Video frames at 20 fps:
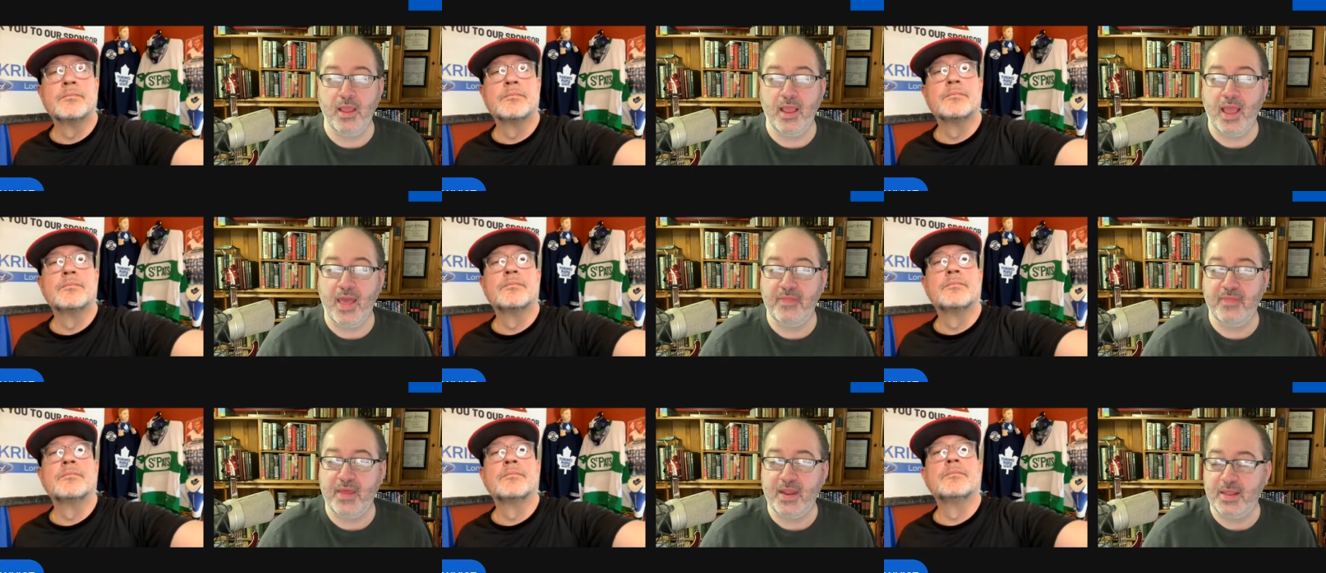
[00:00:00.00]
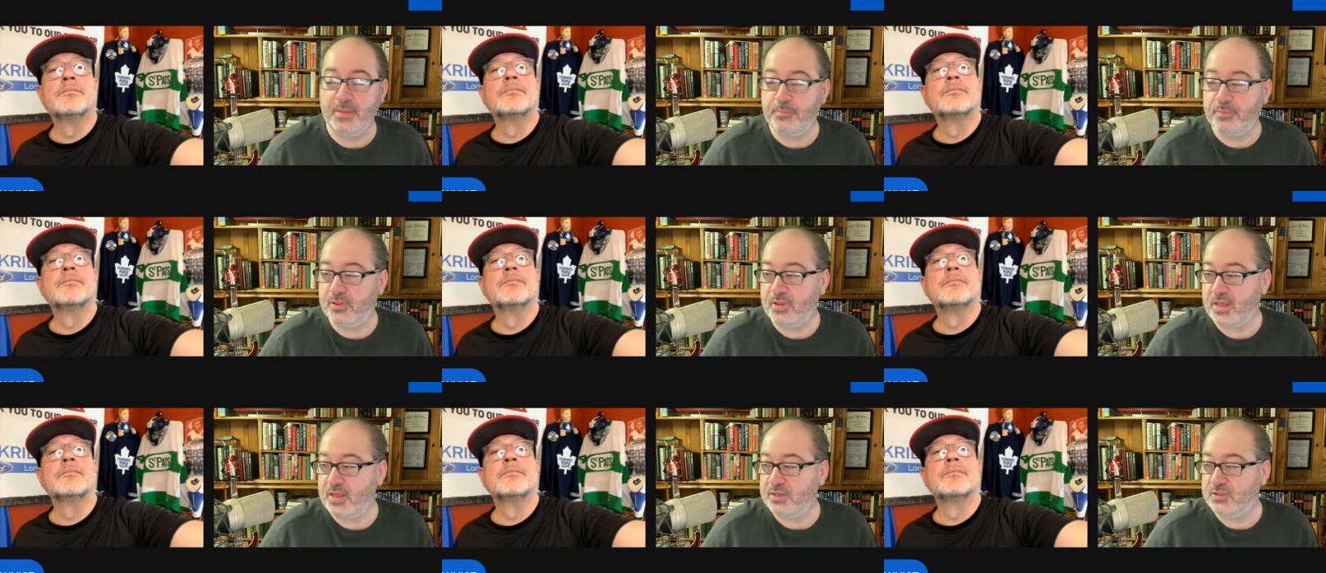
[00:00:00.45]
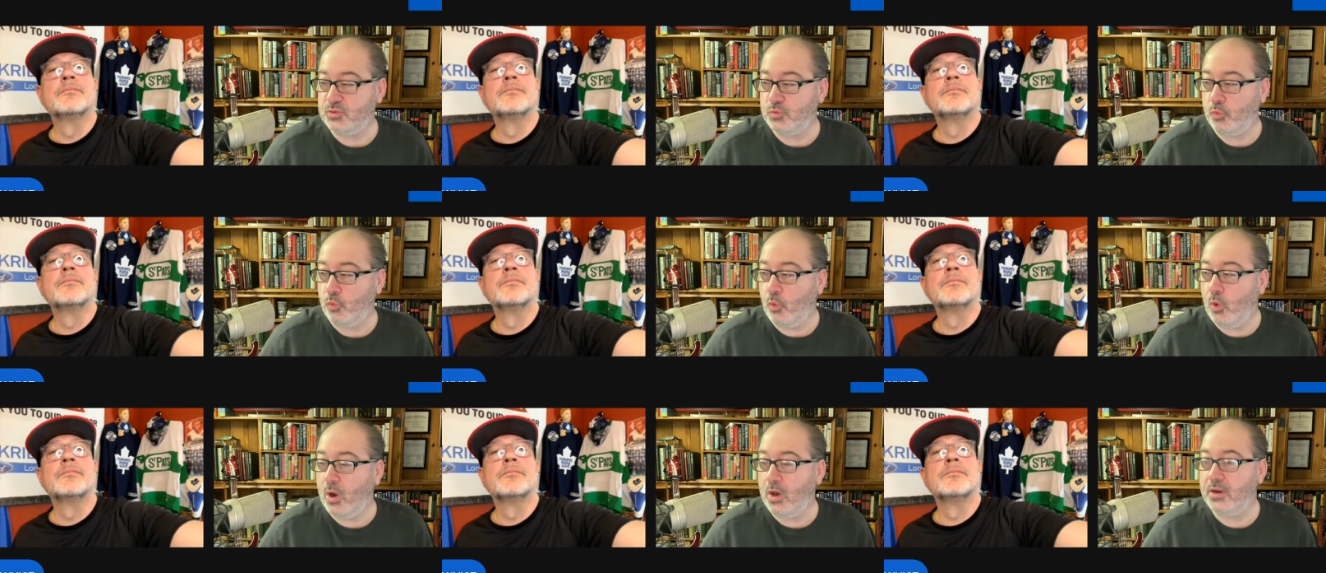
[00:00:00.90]
Speaker 1: and then he plays
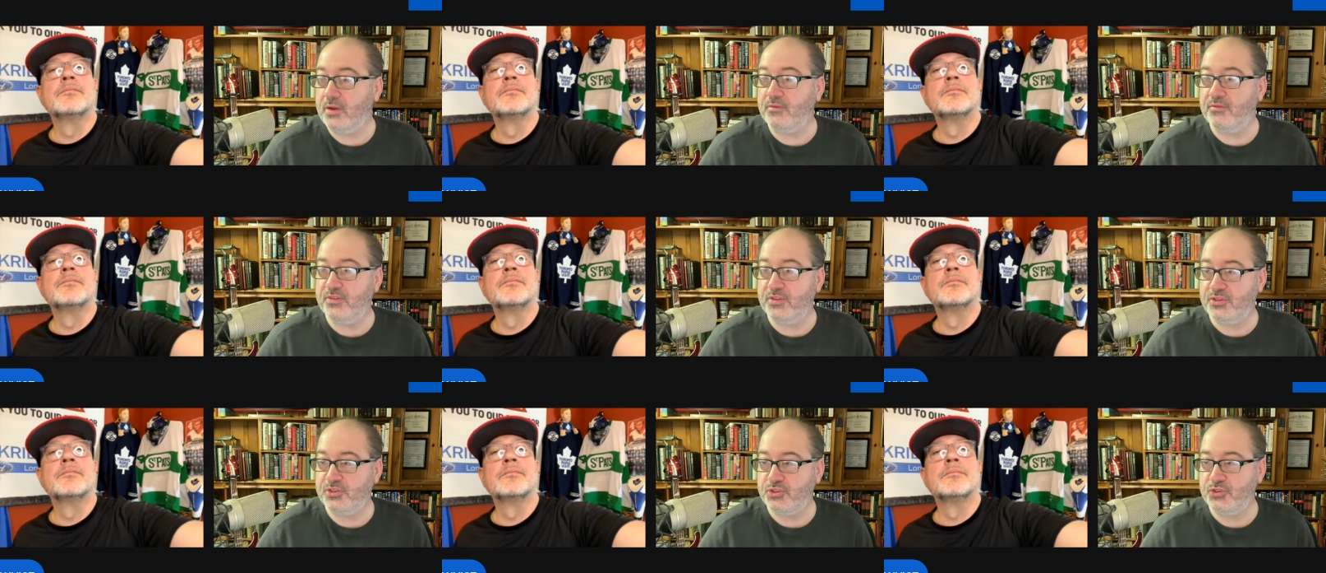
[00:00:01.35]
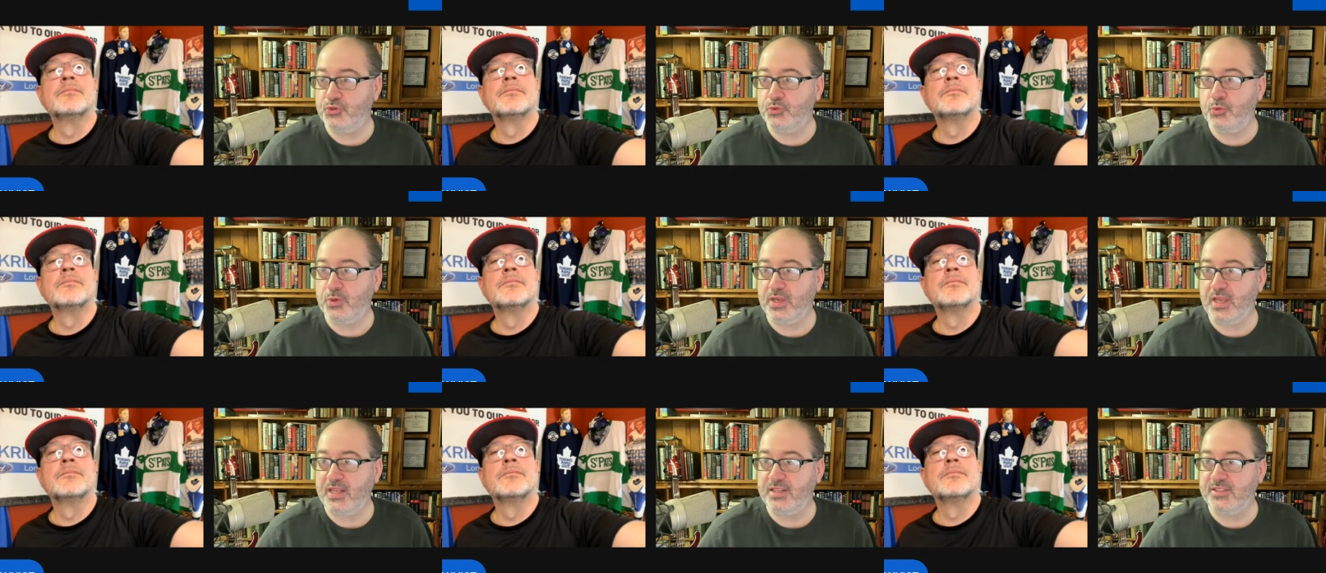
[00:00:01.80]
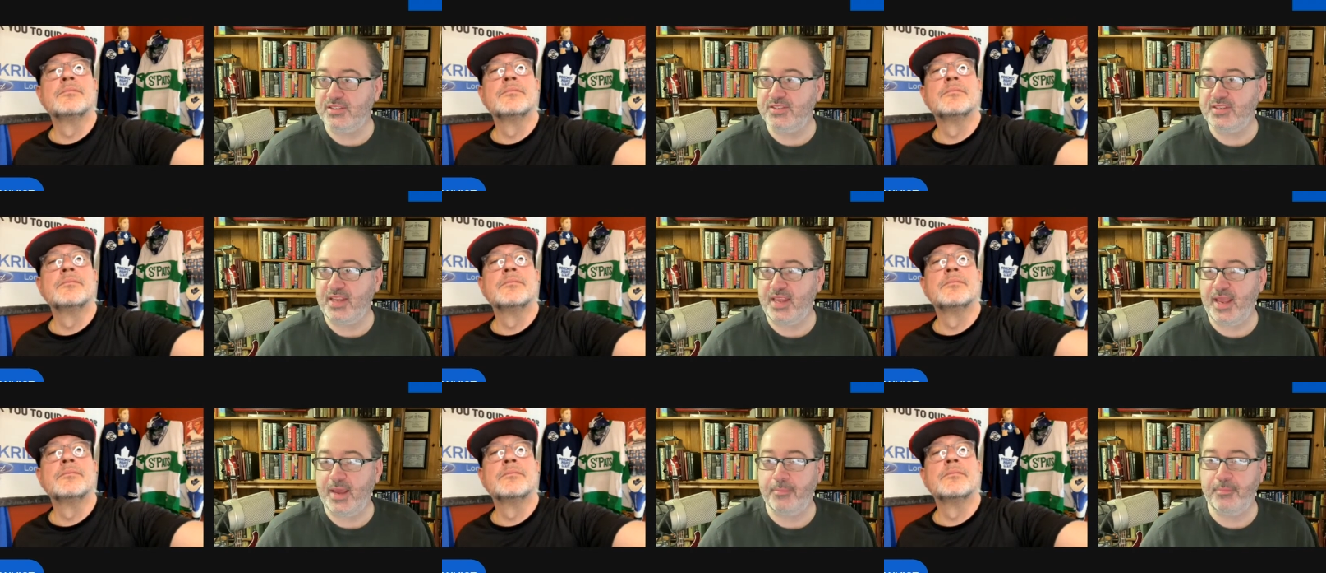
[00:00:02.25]
one of the two against
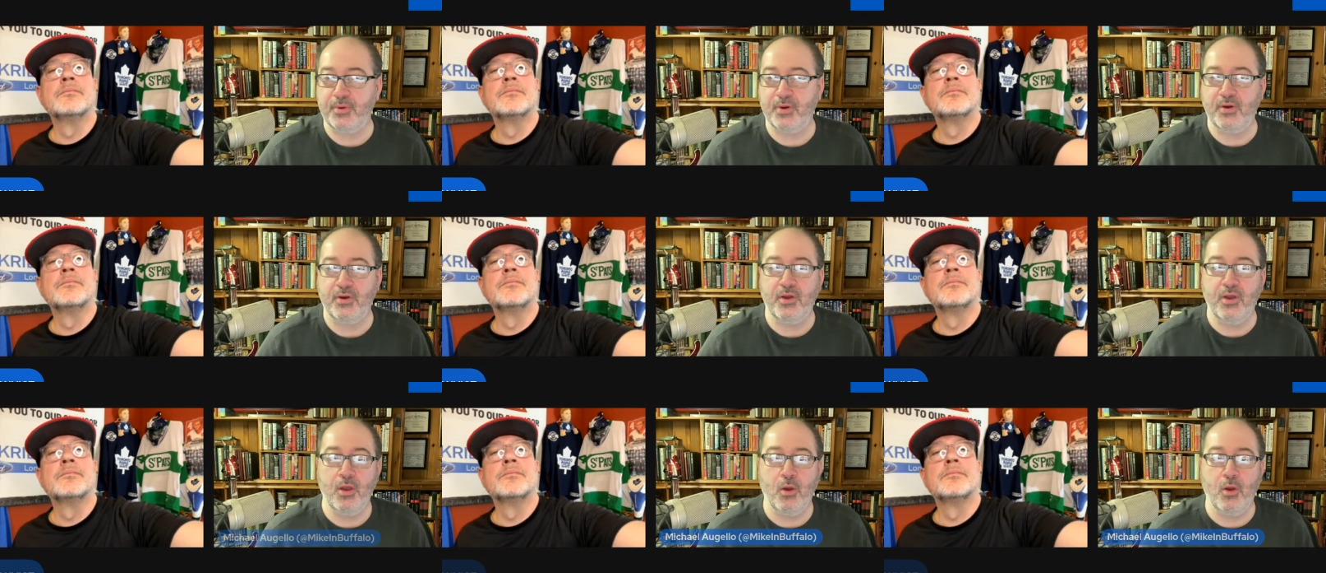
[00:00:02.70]
Tampa